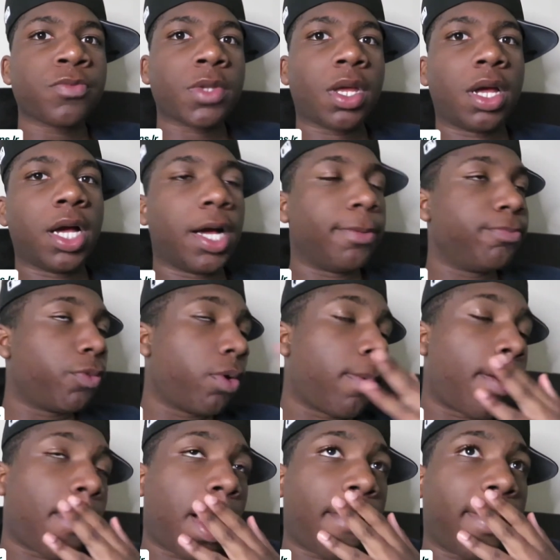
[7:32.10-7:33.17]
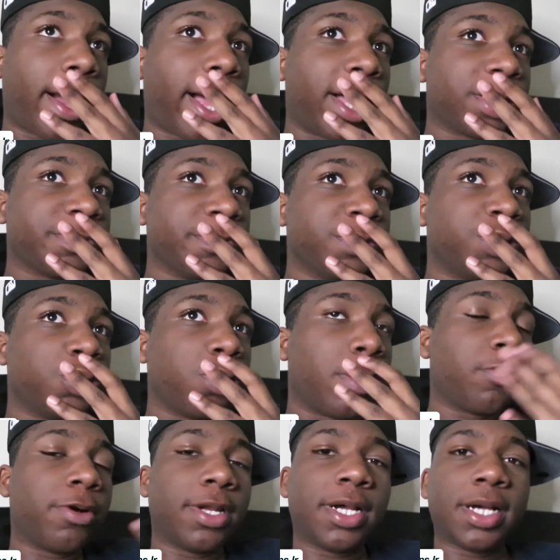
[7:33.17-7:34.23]
When my mom allows me to,
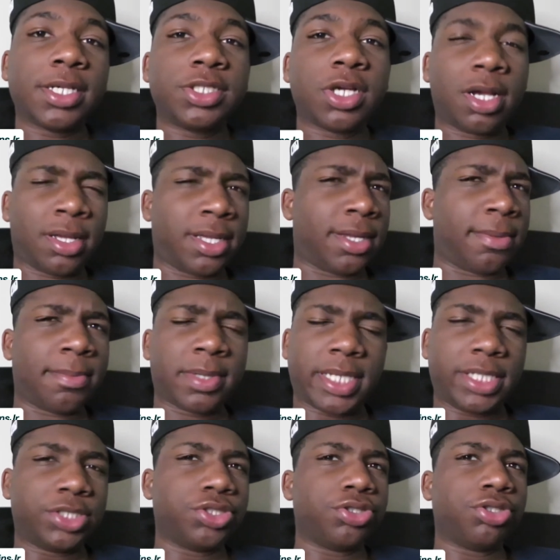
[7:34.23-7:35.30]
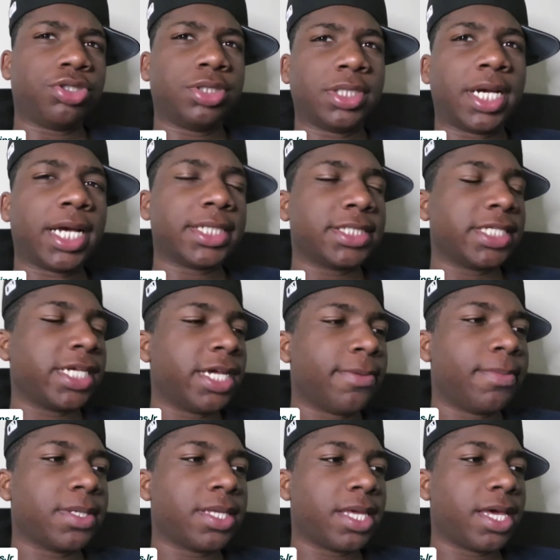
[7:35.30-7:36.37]
I'm gonna introduce you guys to him.
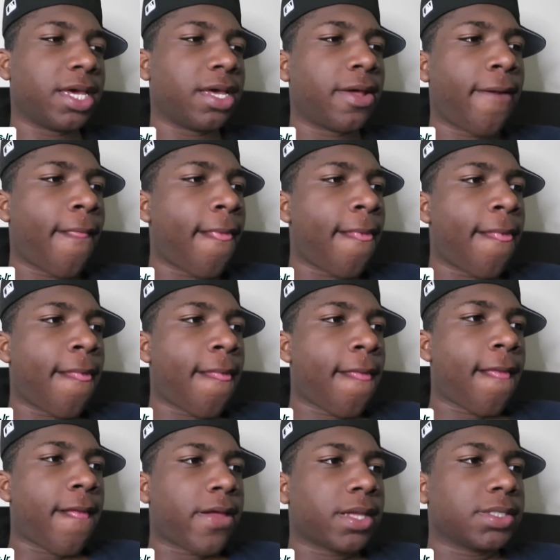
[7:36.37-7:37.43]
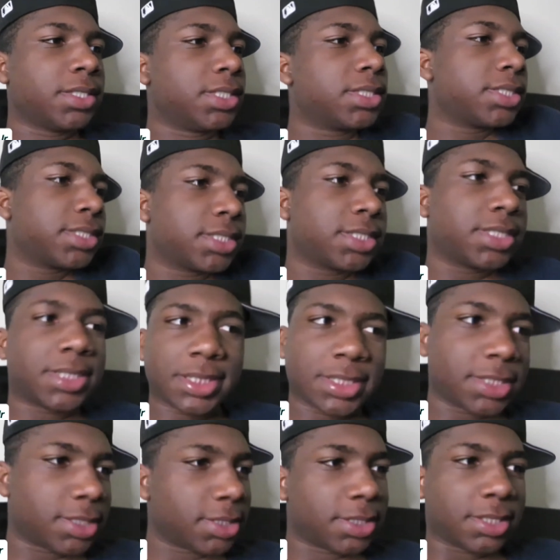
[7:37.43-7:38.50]
But yeah,
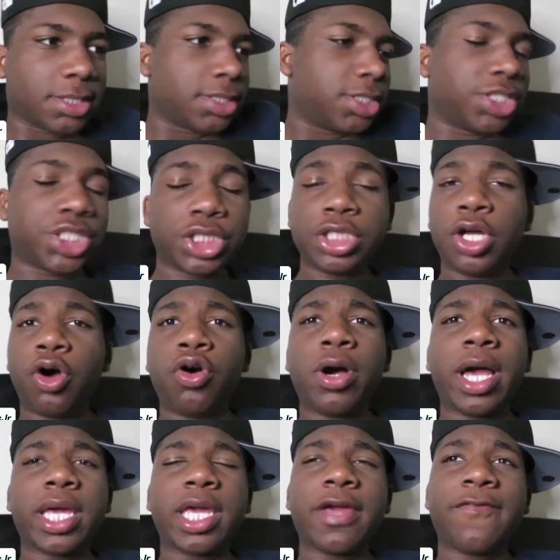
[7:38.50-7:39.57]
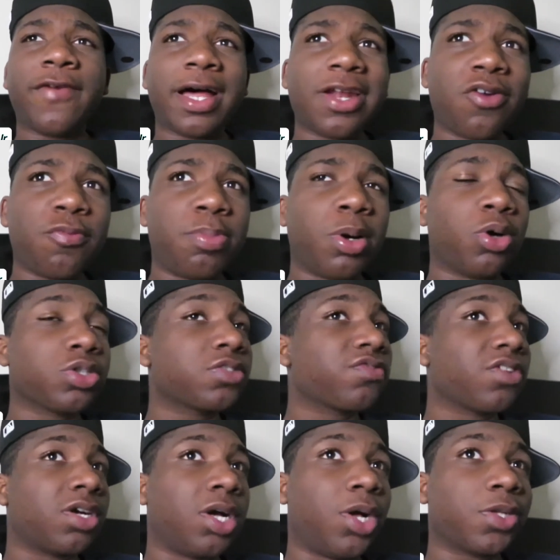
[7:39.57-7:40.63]
just know, like, if I don't post
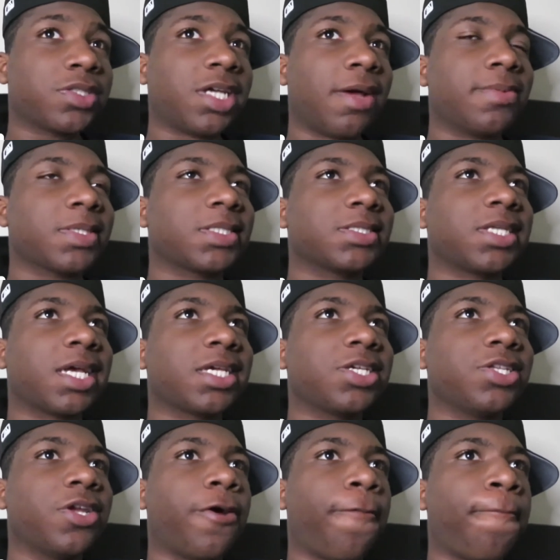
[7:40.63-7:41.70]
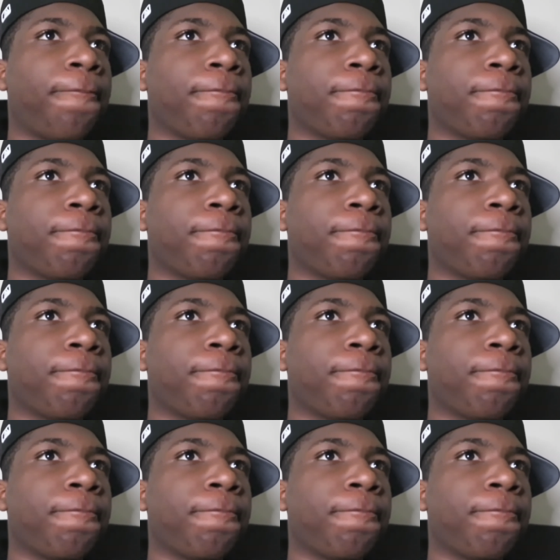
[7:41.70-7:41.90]
for a long time, it's cause, like, you know,